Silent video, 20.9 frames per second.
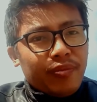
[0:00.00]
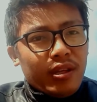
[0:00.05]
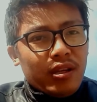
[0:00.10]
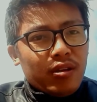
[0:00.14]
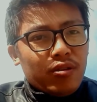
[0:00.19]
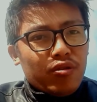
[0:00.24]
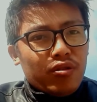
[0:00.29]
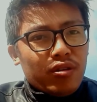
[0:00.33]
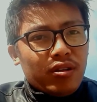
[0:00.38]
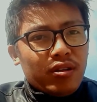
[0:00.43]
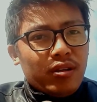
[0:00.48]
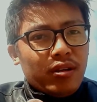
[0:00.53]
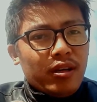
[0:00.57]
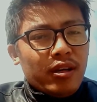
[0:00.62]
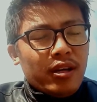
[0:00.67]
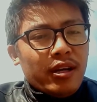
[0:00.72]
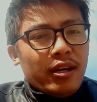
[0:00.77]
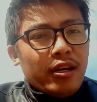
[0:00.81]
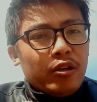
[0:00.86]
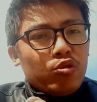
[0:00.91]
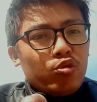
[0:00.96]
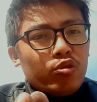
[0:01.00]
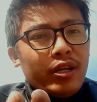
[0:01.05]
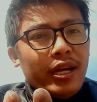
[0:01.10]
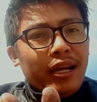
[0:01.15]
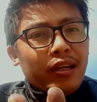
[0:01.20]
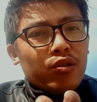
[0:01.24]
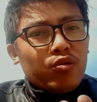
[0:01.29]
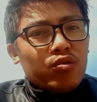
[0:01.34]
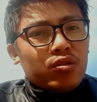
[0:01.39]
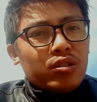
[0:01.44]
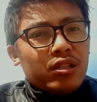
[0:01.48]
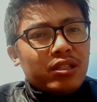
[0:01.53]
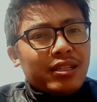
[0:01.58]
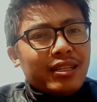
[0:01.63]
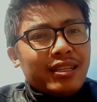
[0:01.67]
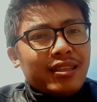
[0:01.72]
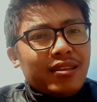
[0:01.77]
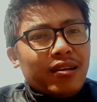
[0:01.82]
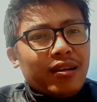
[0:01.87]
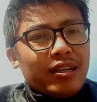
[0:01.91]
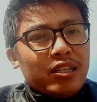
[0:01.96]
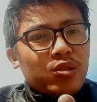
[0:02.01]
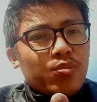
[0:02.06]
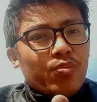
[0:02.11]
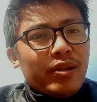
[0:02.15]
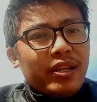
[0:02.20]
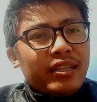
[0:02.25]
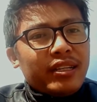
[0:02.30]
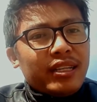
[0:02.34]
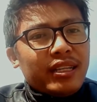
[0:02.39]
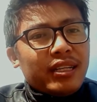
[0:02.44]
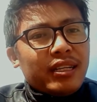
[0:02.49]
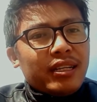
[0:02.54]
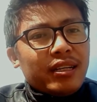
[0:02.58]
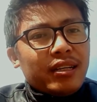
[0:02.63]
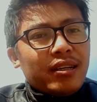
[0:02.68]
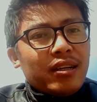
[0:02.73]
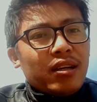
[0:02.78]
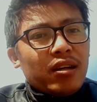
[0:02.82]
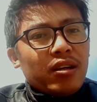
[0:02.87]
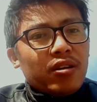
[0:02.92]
You can use it in the splitting,